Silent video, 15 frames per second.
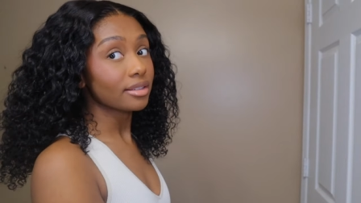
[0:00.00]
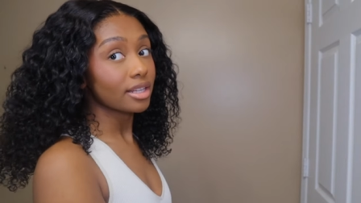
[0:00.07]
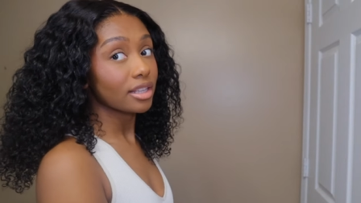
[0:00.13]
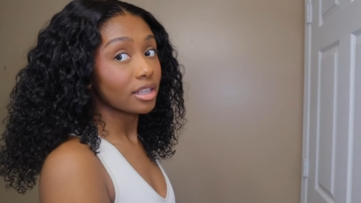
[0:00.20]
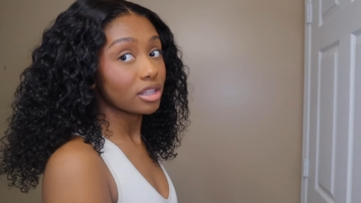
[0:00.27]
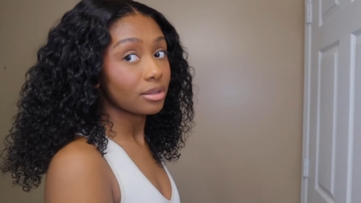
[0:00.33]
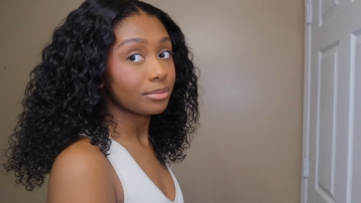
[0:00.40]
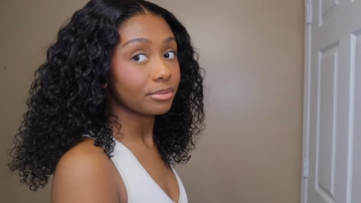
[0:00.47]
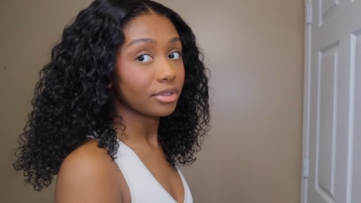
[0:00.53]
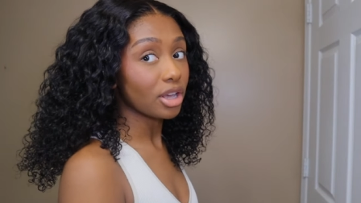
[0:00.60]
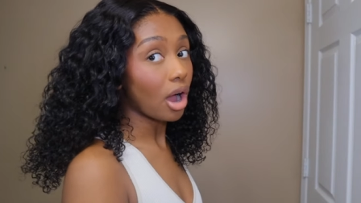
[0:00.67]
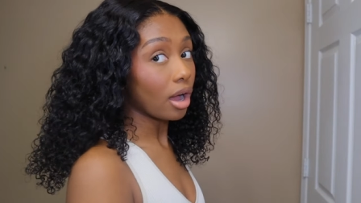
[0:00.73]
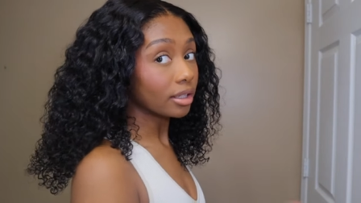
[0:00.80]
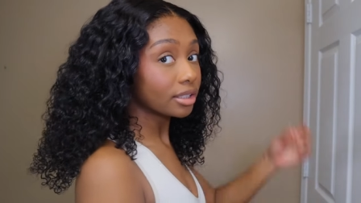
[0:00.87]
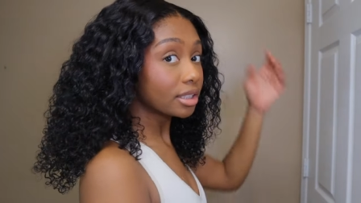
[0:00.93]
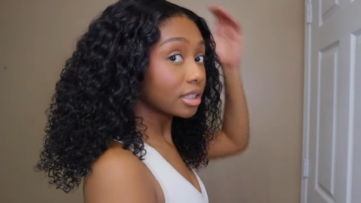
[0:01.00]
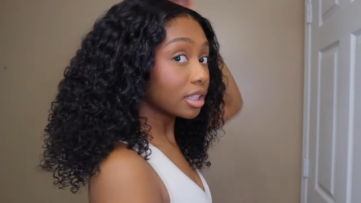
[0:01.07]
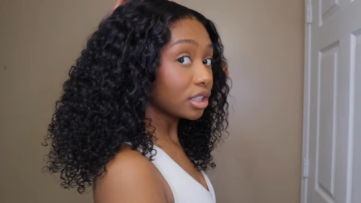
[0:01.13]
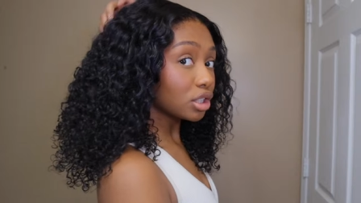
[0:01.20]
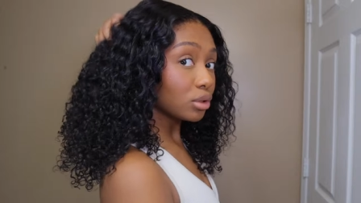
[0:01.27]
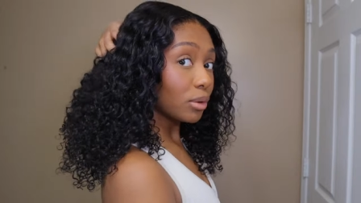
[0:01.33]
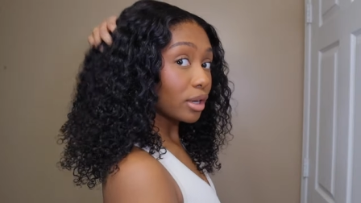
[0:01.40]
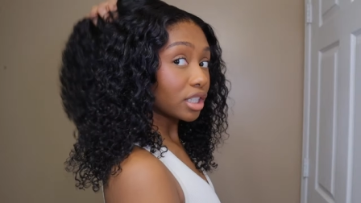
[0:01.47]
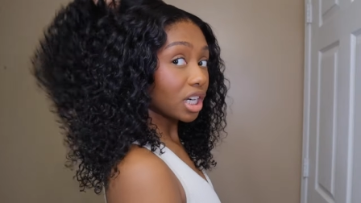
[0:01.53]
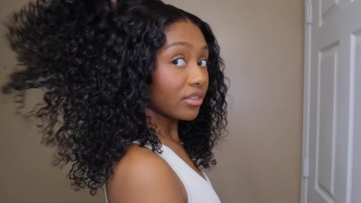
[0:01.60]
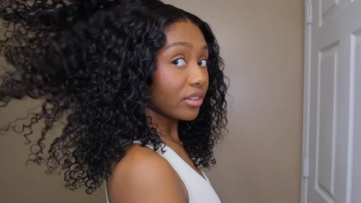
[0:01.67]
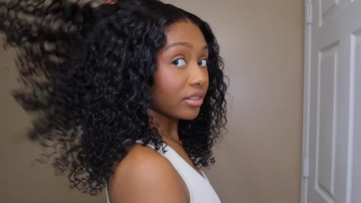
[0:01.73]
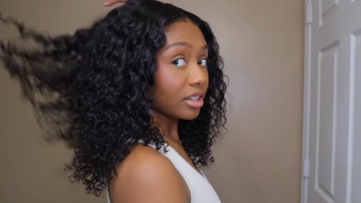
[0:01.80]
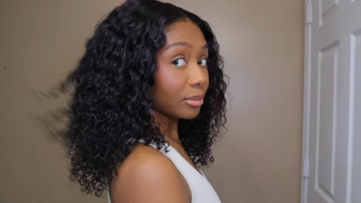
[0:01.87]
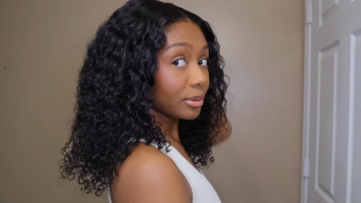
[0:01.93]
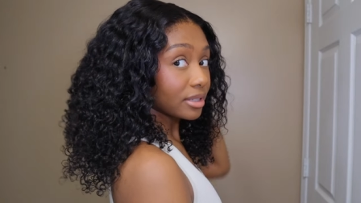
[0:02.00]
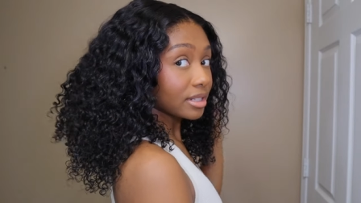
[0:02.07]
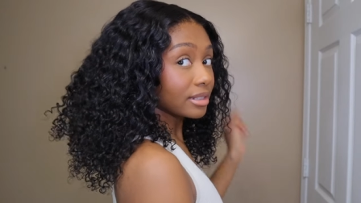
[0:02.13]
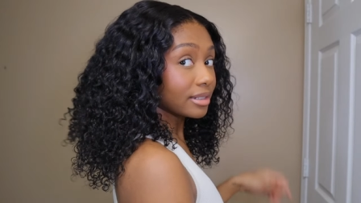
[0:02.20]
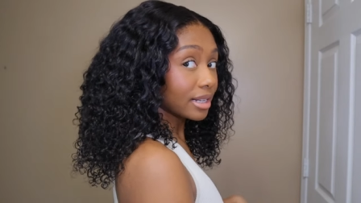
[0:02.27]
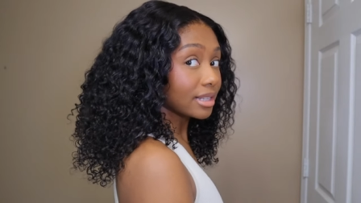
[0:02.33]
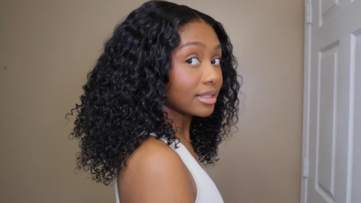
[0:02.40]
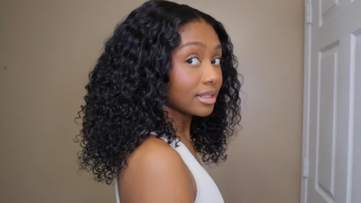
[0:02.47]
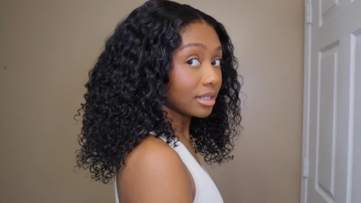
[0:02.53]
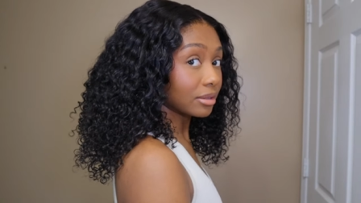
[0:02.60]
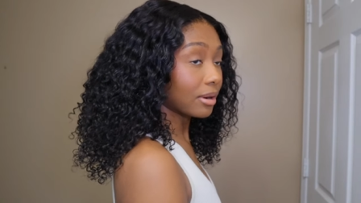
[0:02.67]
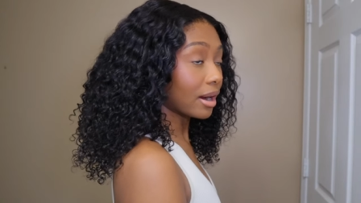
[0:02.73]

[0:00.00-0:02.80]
see the y'all see the 250% density,